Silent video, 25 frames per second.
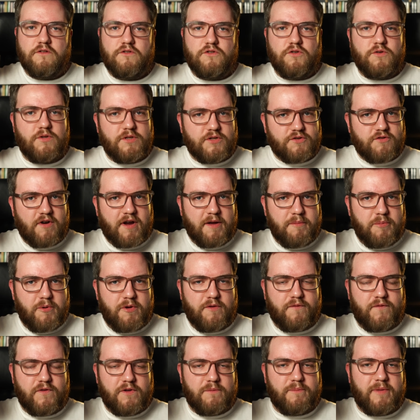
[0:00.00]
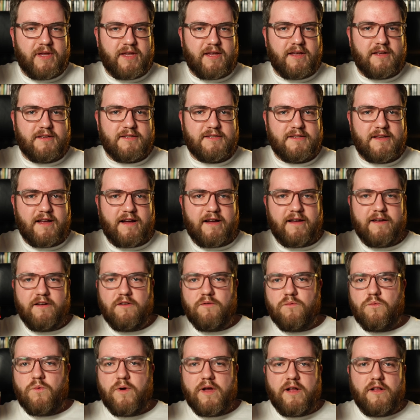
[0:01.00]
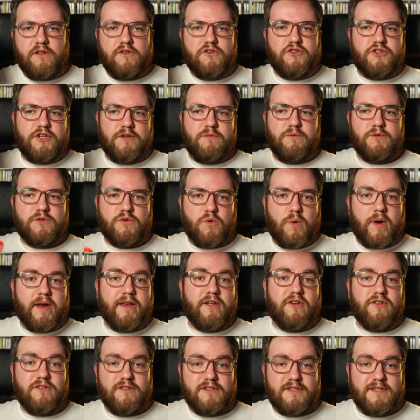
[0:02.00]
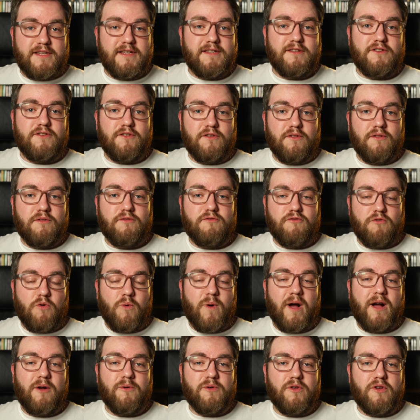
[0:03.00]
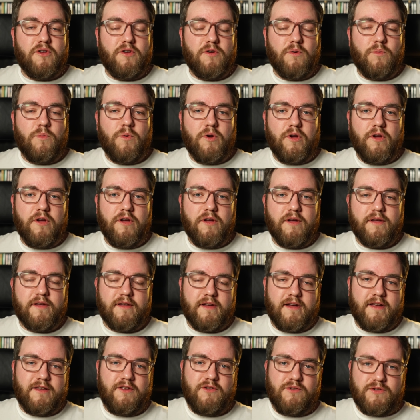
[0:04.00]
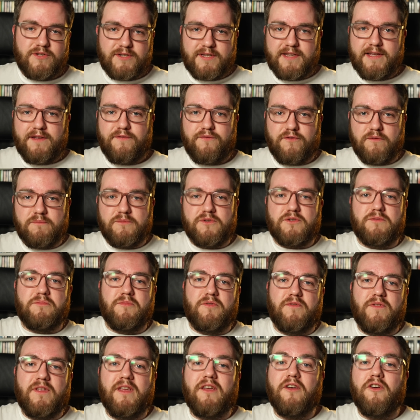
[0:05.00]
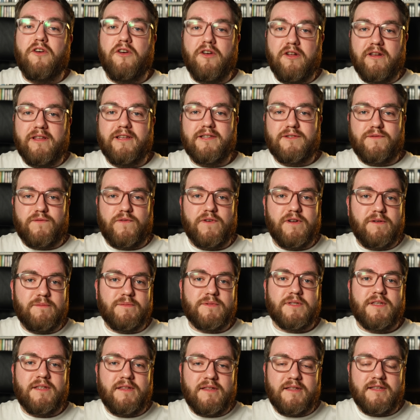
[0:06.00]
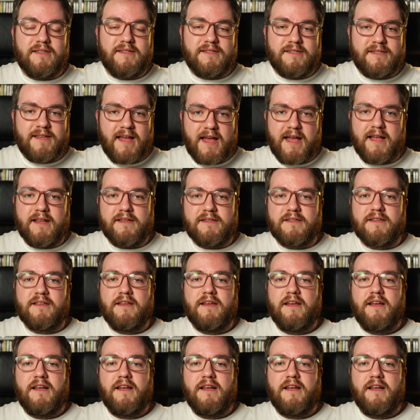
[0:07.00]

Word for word: To describe her filmmaking style, well, she was quite consistent throughout her work, and you see from some of the earliest films in this set